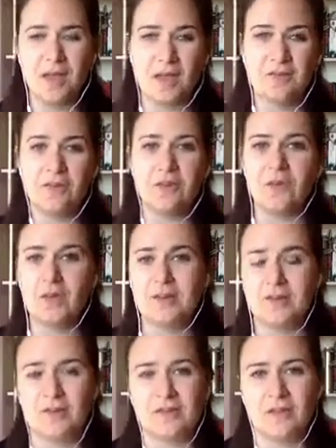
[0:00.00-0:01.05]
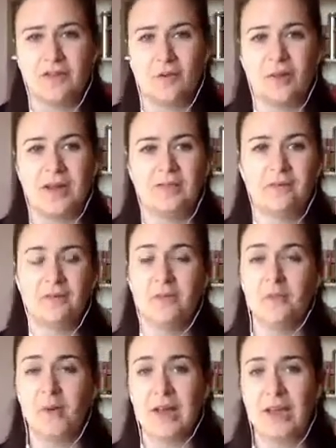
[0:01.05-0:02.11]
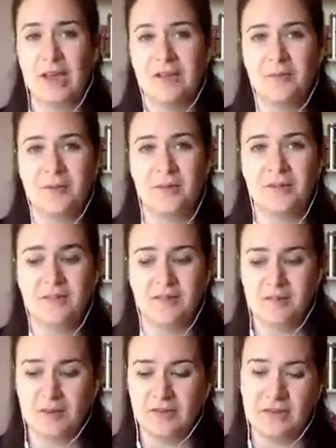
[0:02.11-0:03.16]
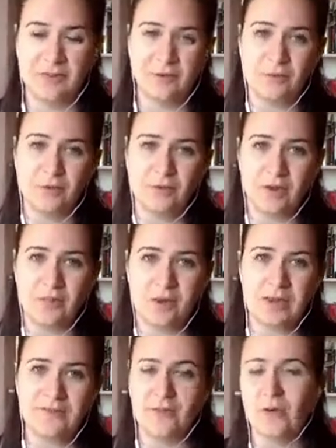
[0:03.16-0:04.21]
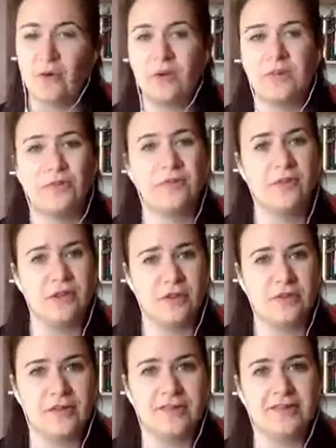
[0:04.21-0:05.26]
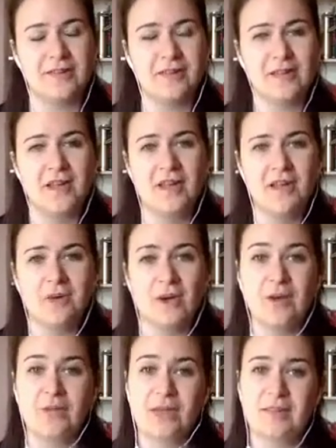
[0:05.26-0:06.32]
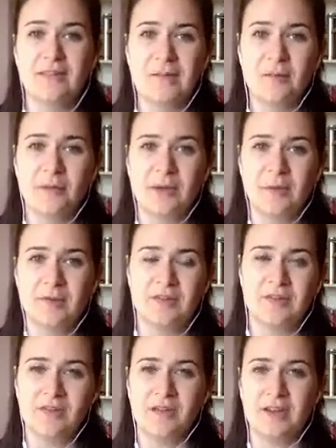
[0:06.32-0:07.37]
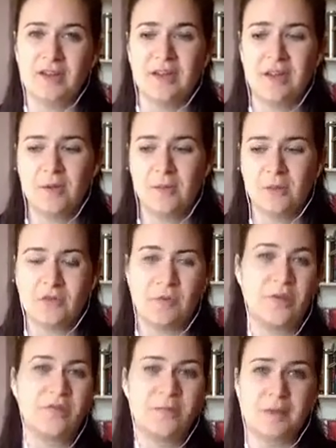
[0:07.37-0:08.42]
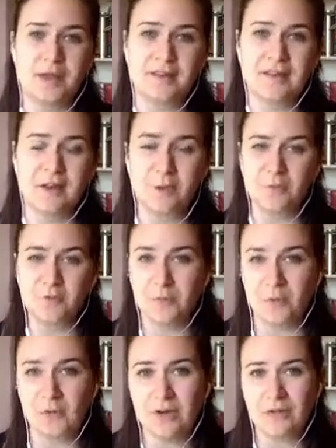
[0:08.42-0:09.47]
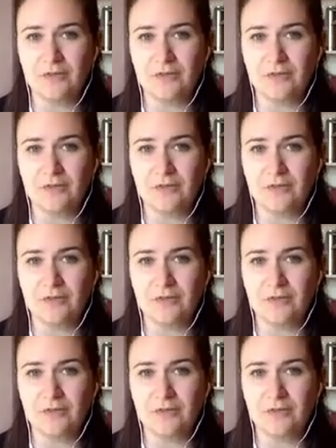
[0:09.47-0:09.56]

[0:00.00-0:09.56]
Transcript: And do discuss your plans with them well ahead, because especially if you're moving away for college or for university, your healthcare team will be able to decide what to put in place to help support you